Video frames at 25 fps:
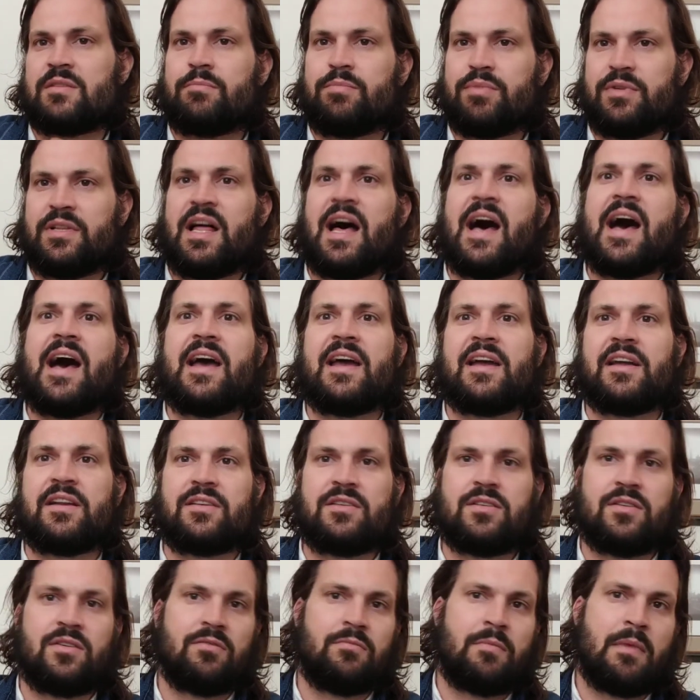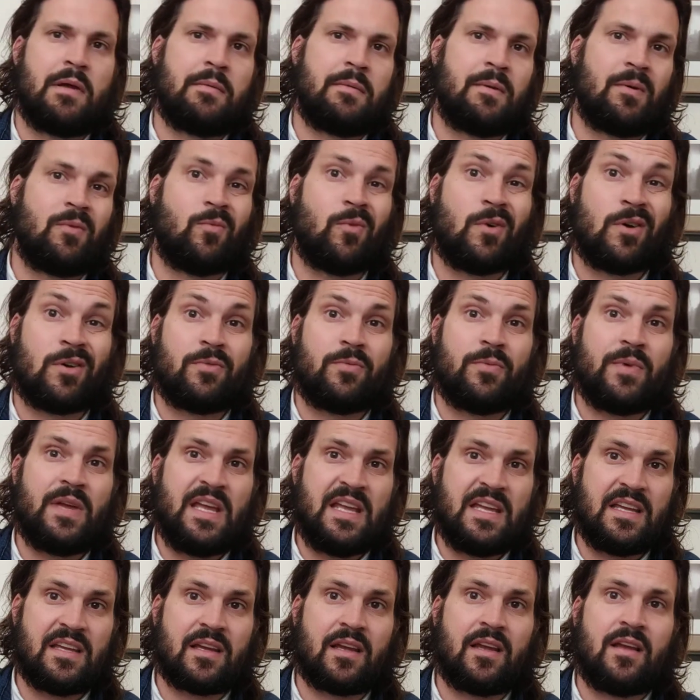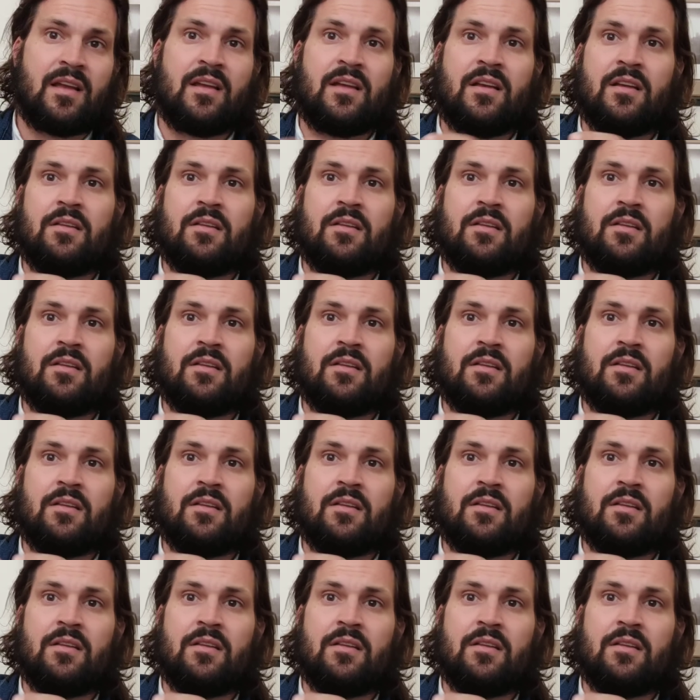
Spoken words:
apply to maybe one week,